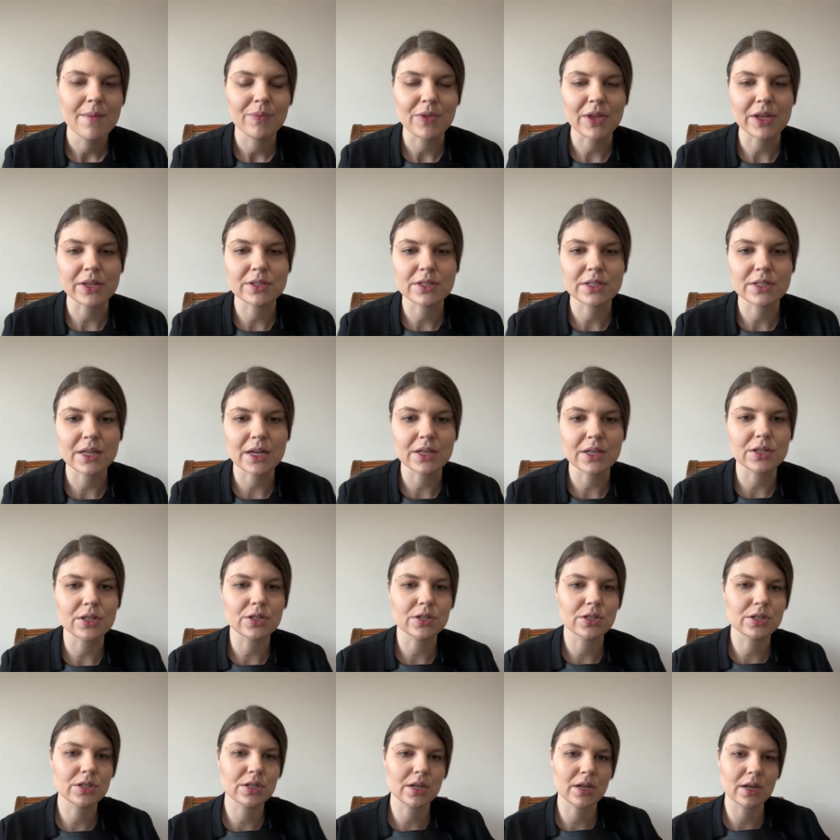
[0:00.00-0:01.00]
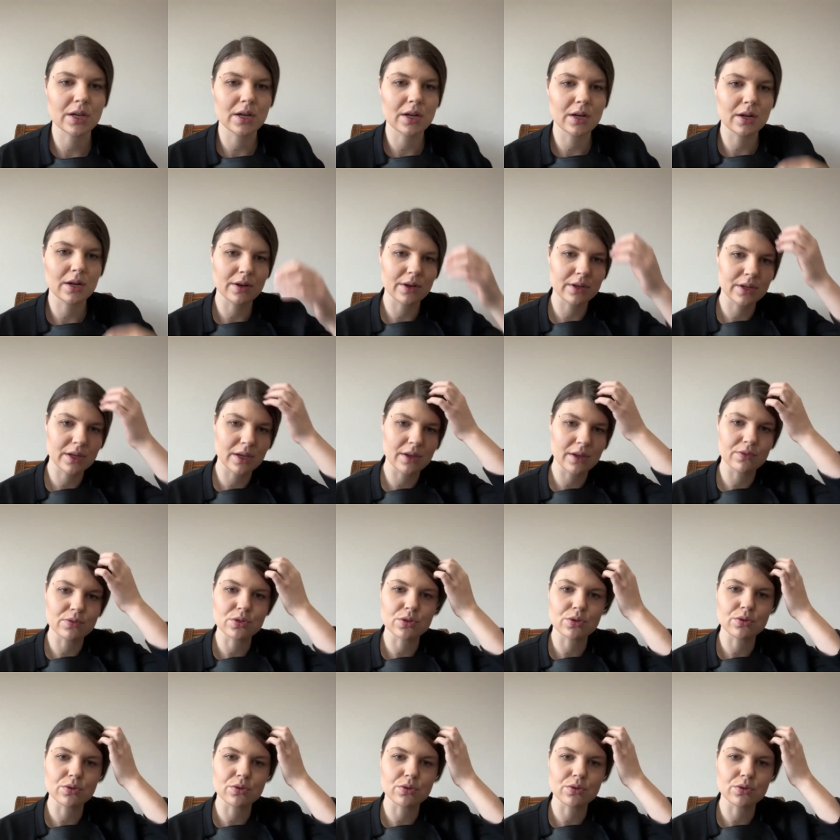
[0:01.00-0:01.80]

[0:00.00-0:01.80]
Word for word: and studies uh, Kiev